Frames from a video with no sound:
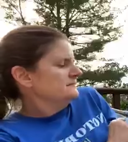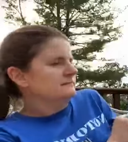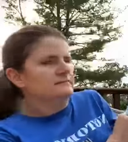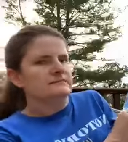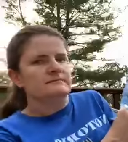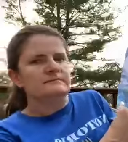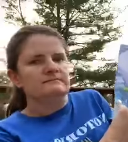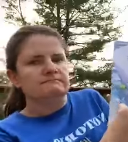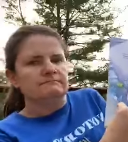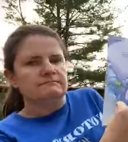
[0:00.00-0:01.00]

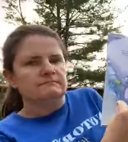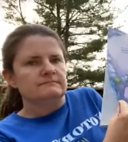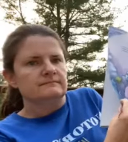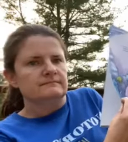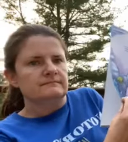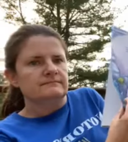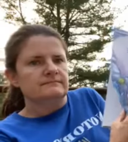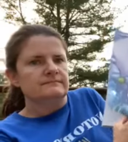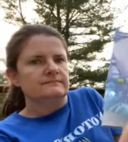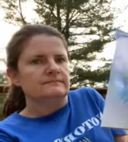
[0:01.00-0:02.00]

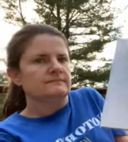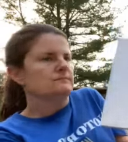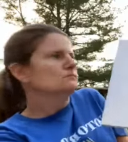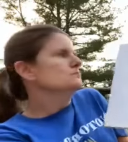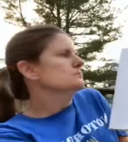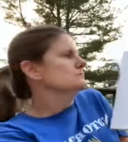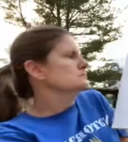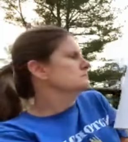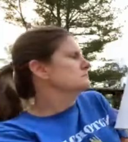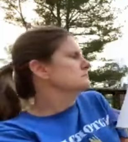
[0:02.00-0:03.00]

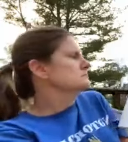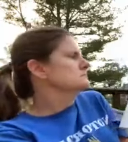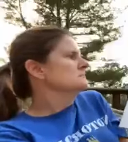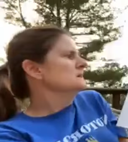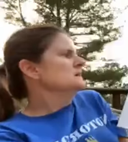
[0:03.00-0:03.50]
Nothing is said.